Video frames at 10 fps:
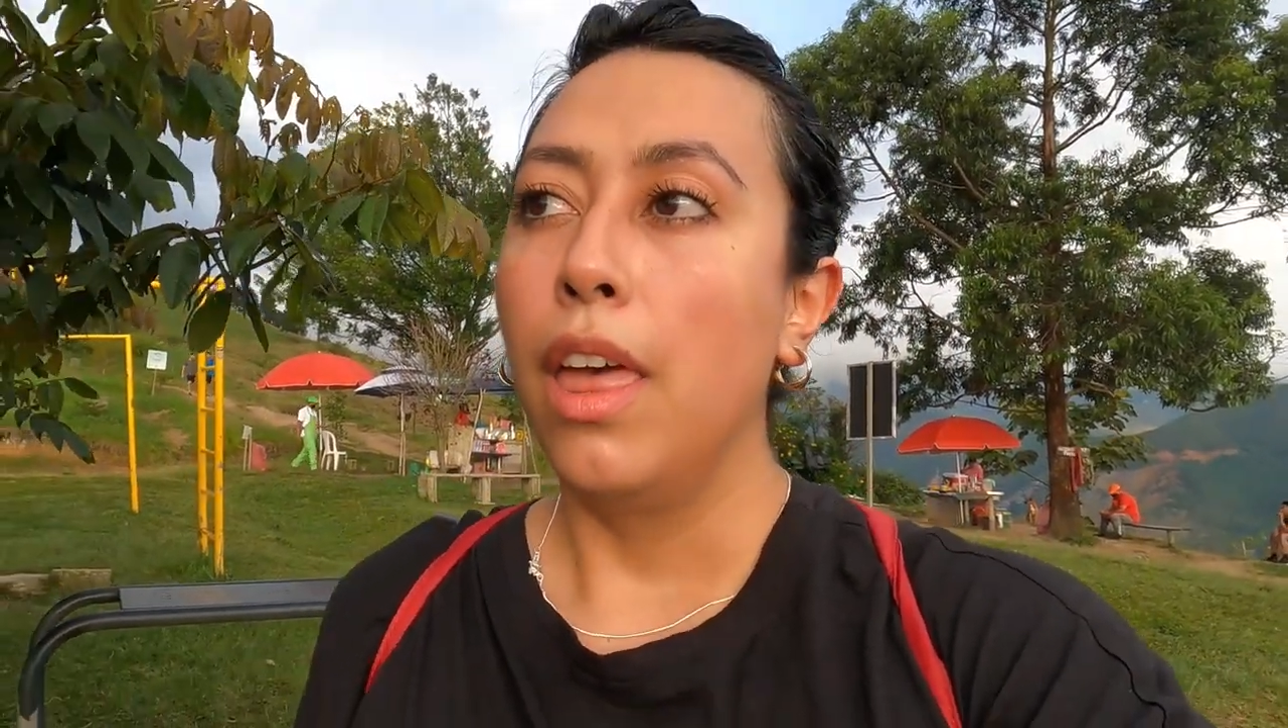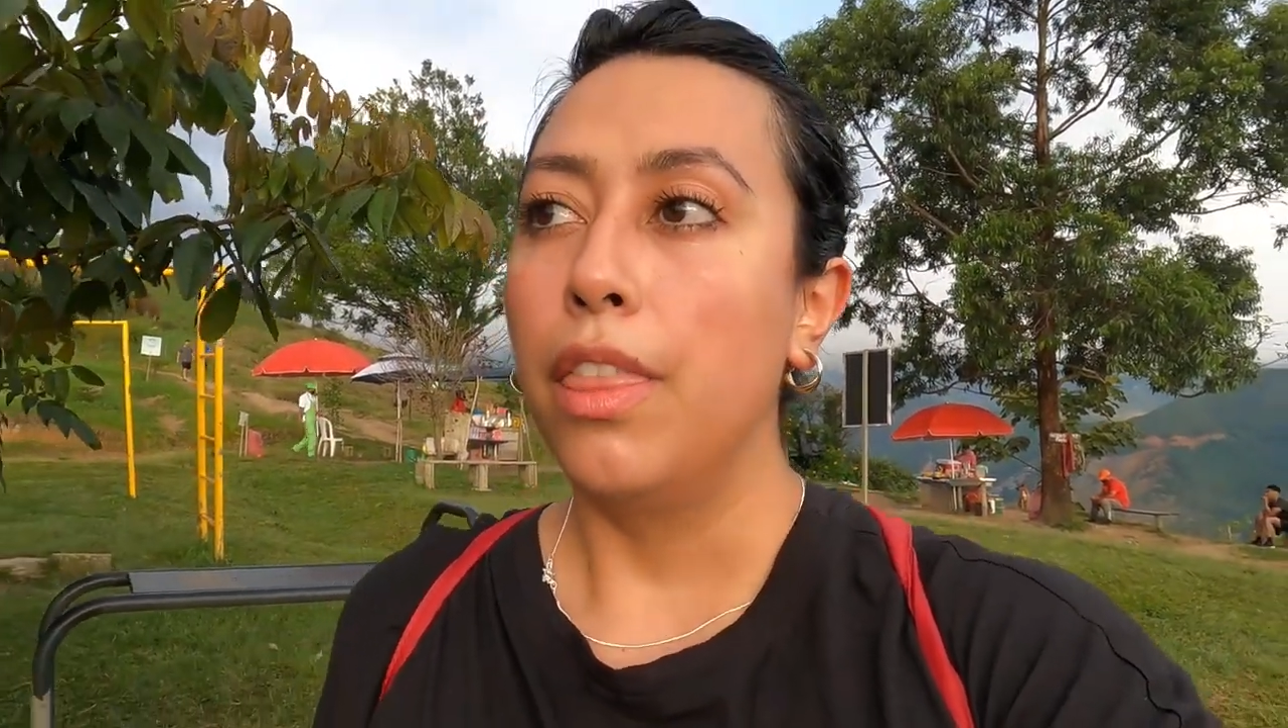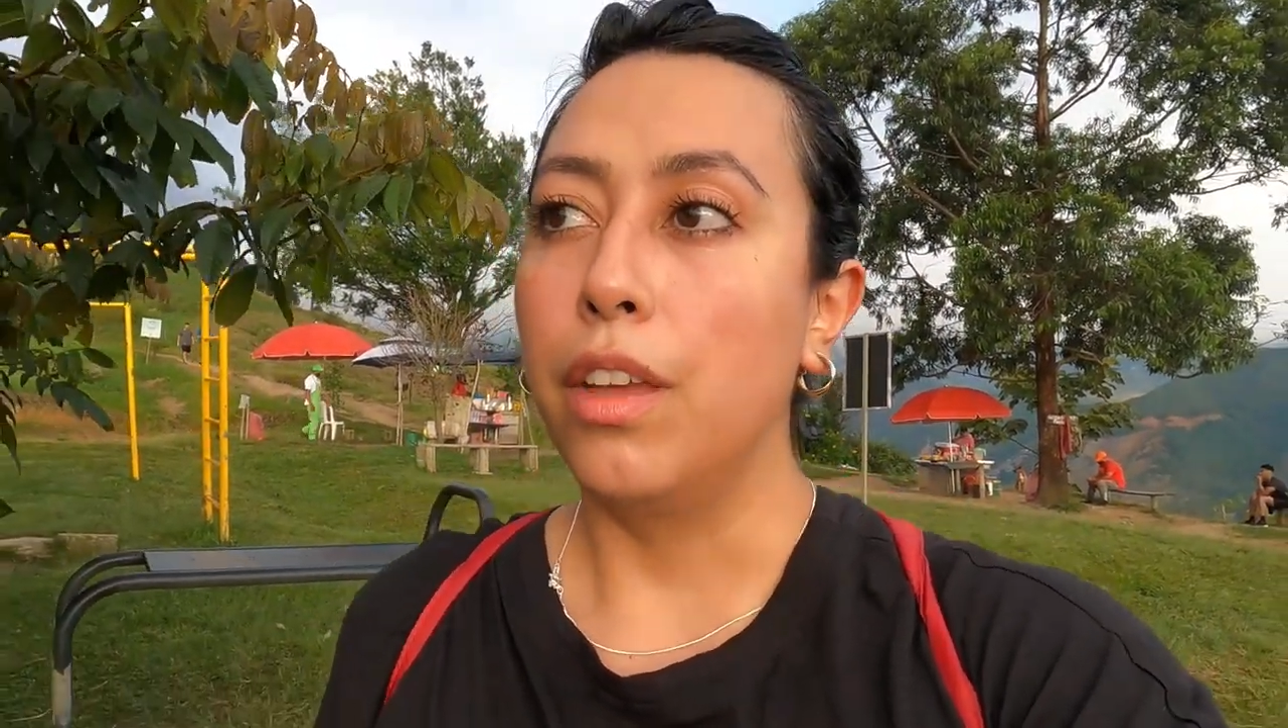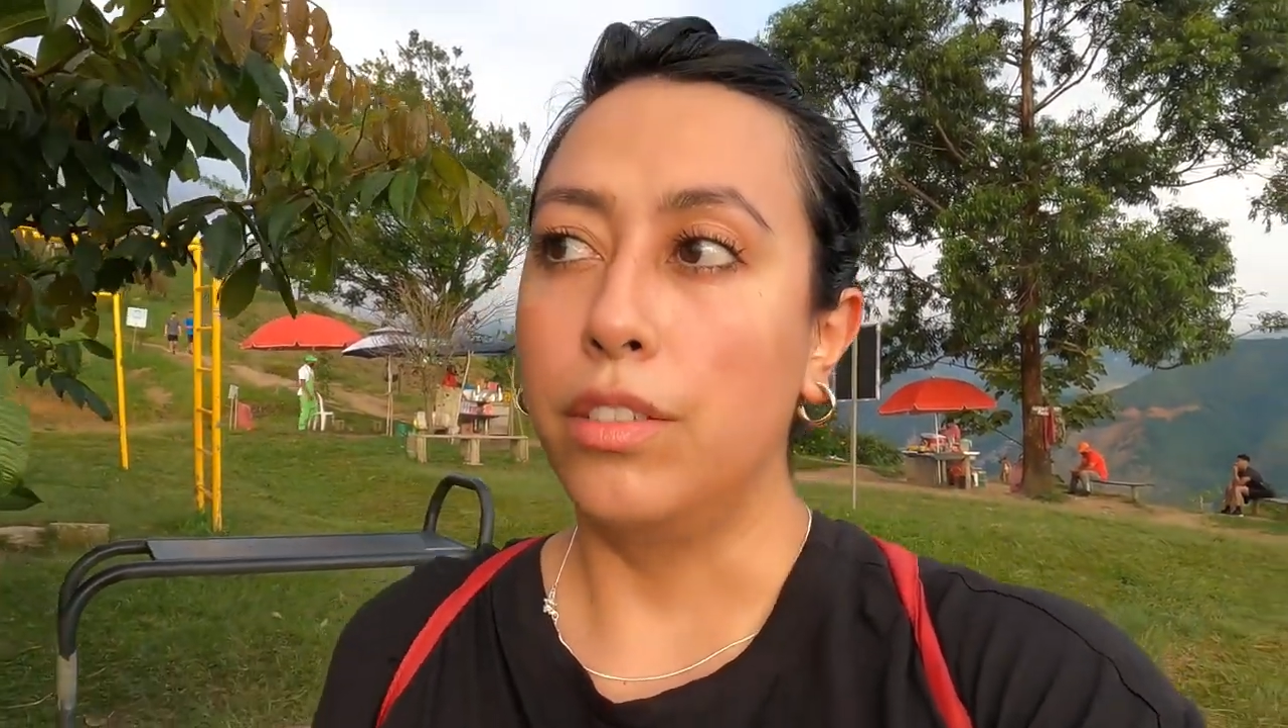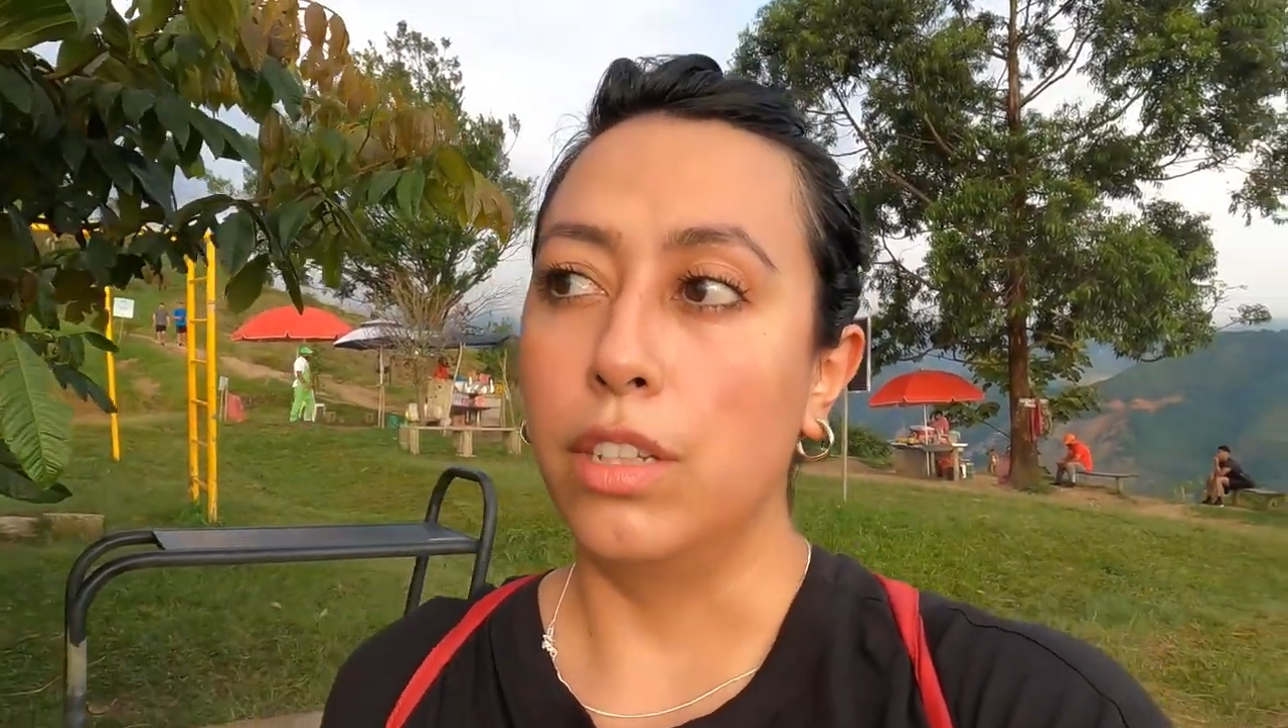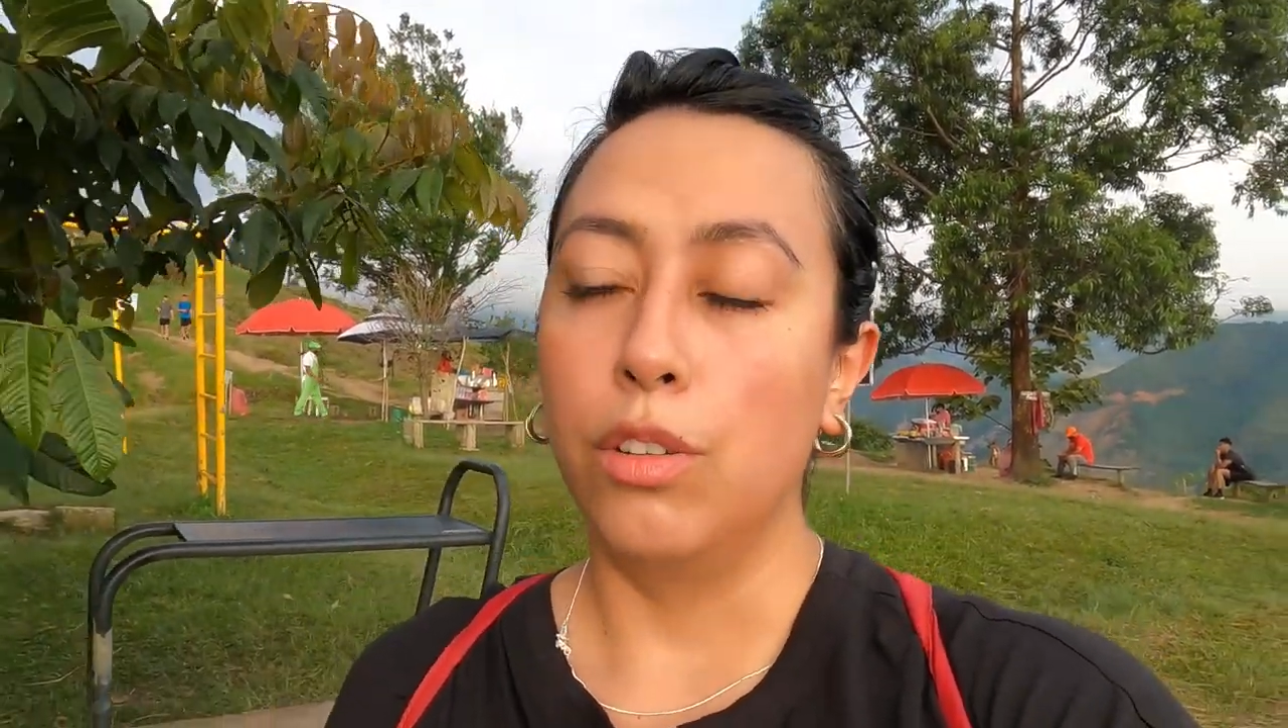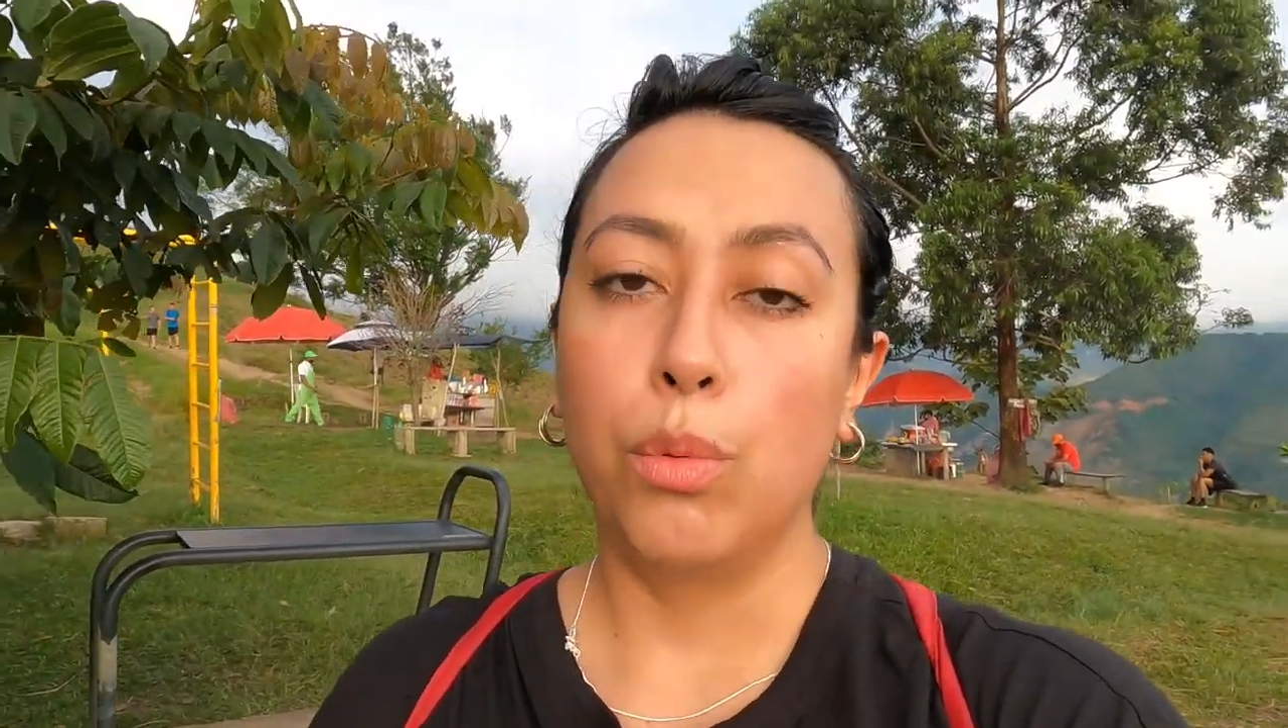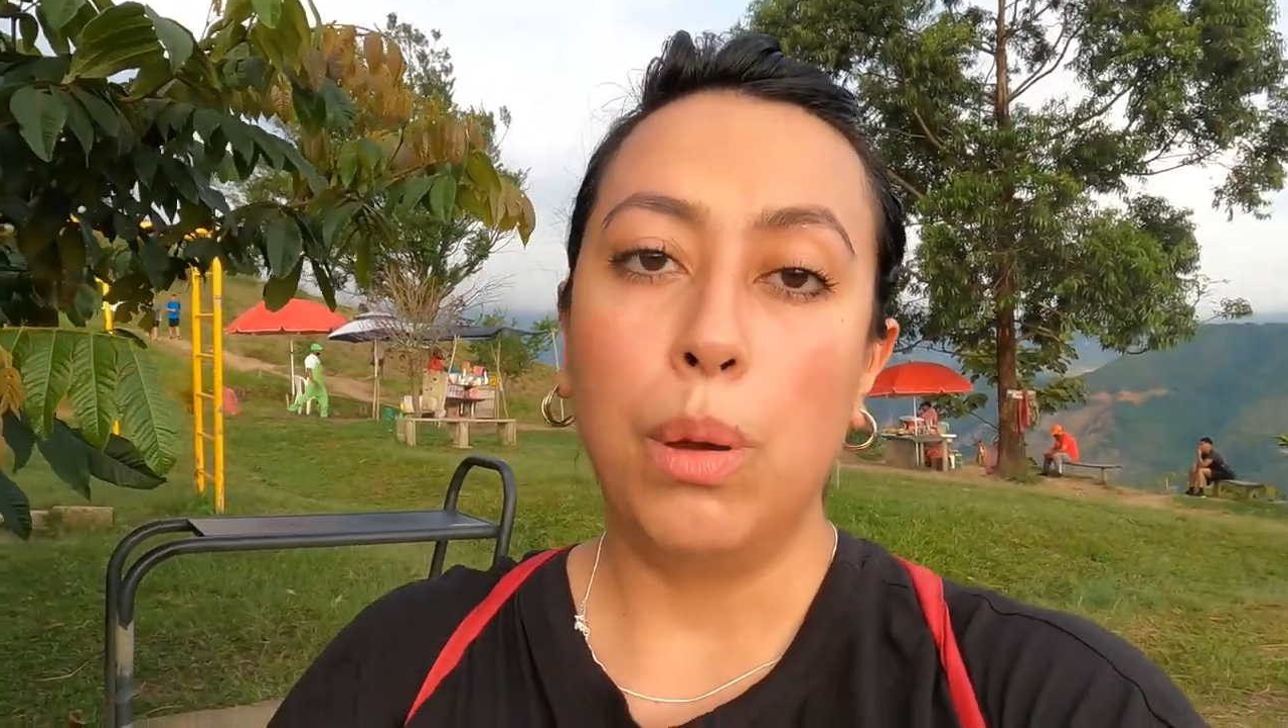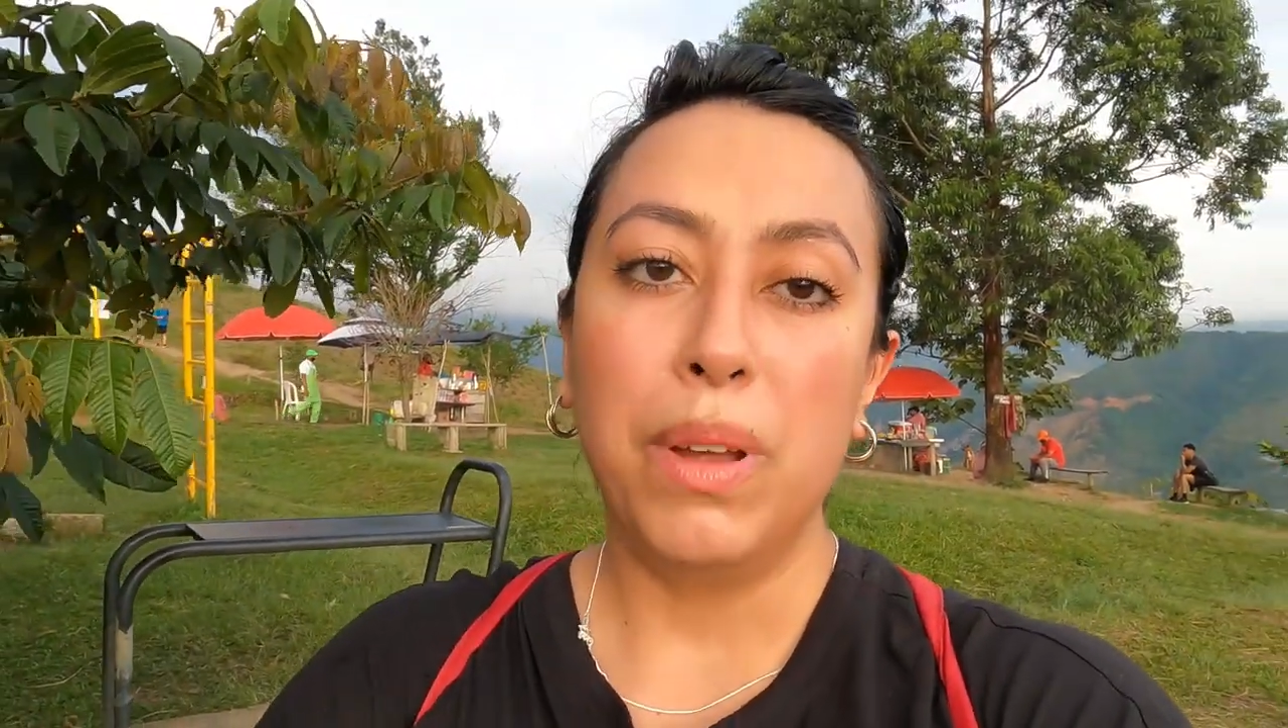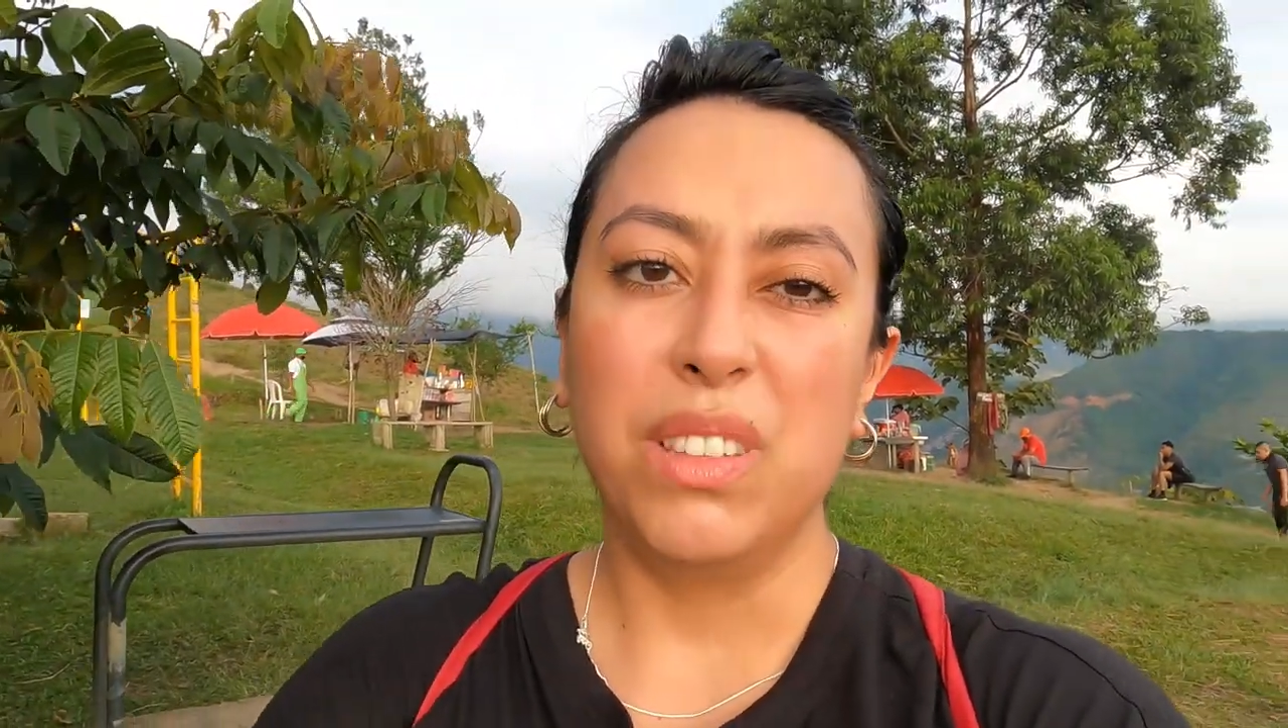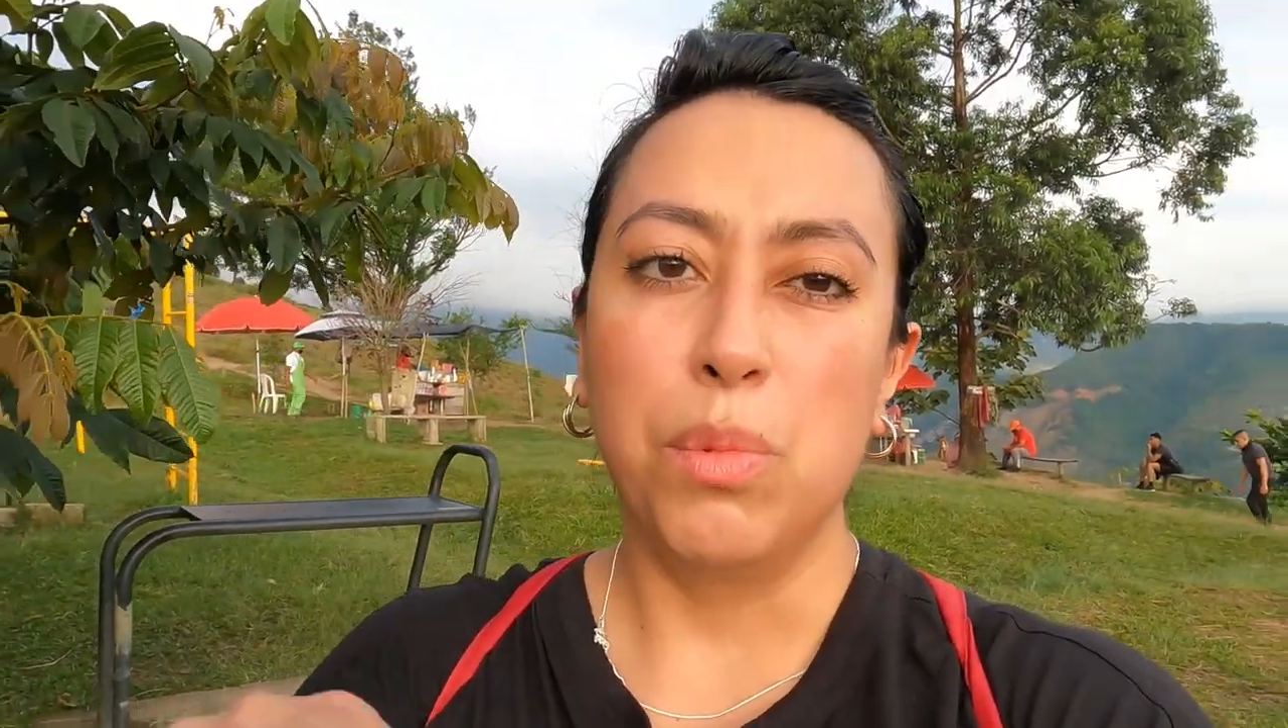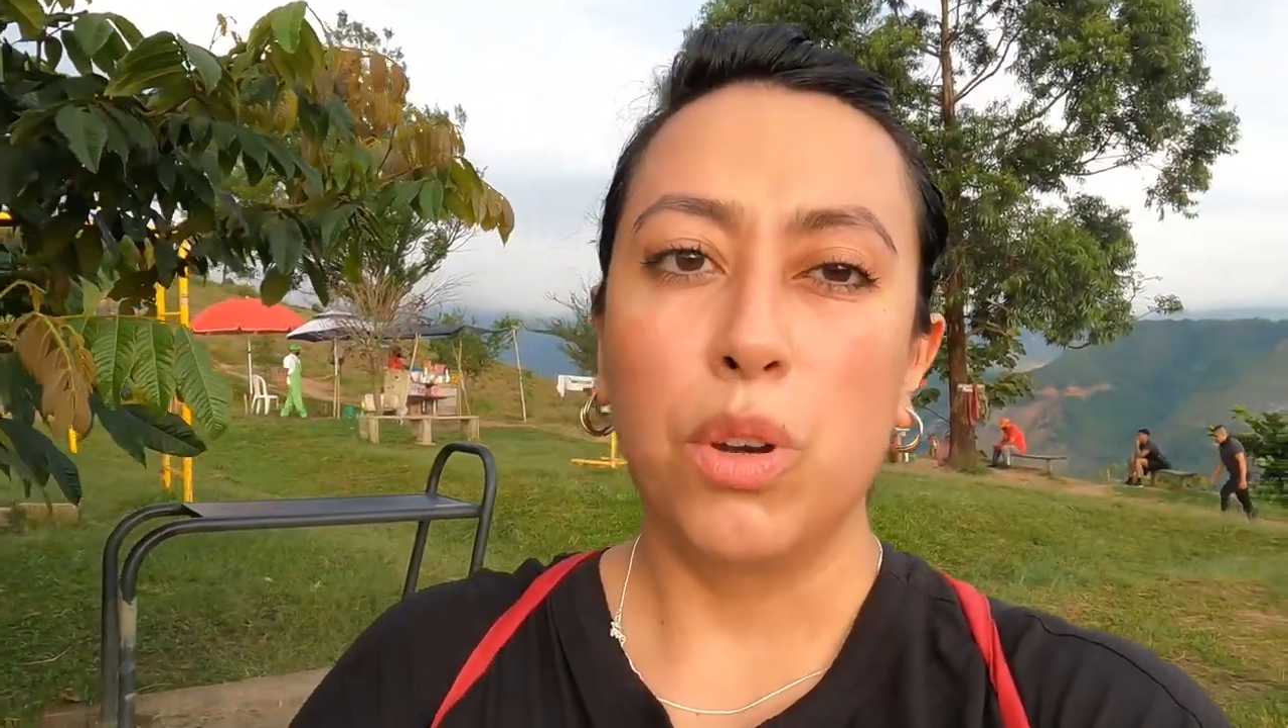there's another one but it's